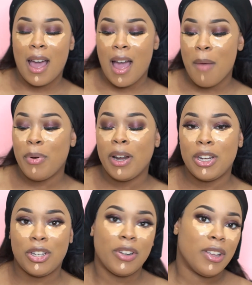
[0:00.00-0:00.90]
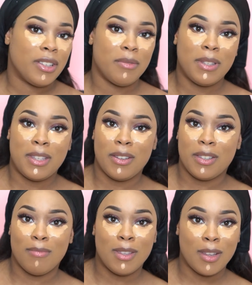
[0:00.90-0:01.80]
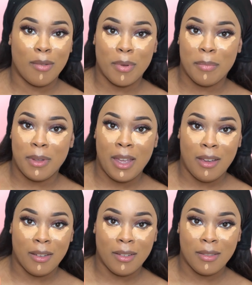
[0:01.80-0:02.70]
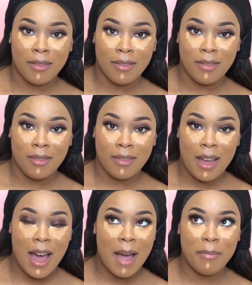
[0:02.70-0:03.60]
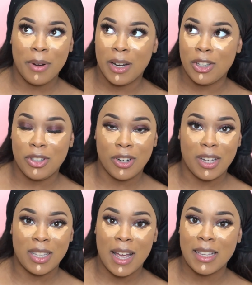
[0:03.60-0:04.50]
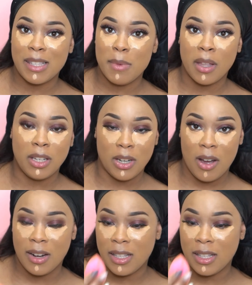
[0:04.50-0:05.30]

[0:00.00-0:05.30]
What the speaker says: I'm pretty sure there's still some soap up in here. I'm pretty sure because I can smell the Dawn.